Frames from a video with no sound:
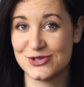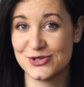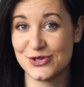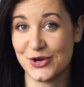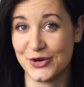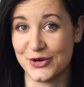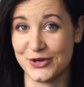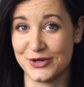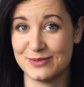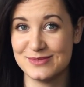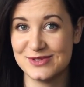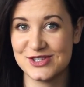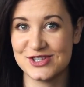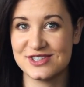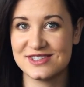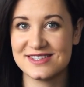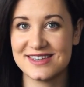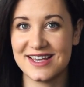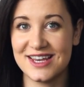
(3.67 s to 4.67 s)
term
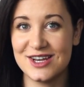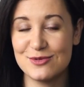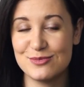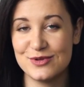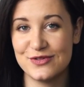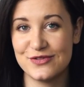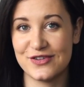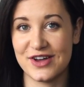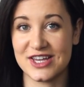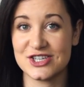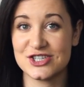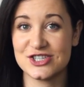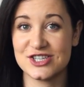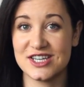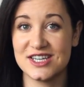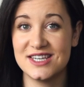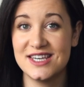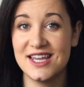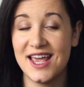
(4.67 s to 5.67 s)
sustainable
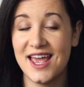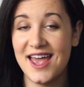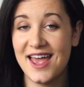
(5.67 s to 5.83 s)
fashion,